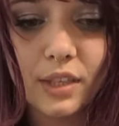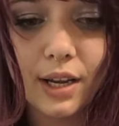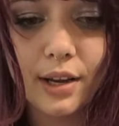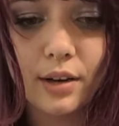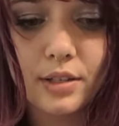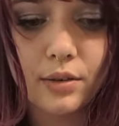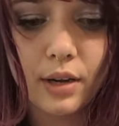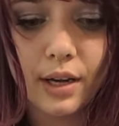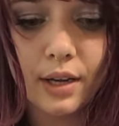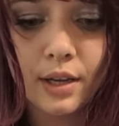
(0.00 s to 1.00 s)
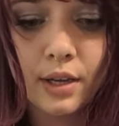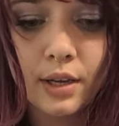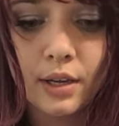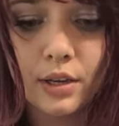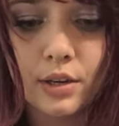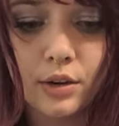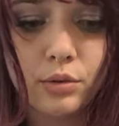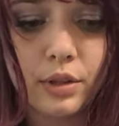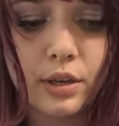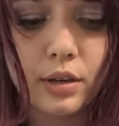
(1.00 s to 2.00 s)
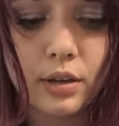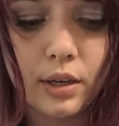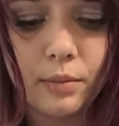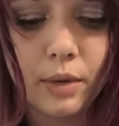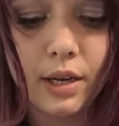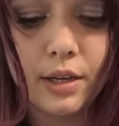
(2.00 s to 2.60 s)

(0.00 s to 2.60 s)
I also got, you know, the um,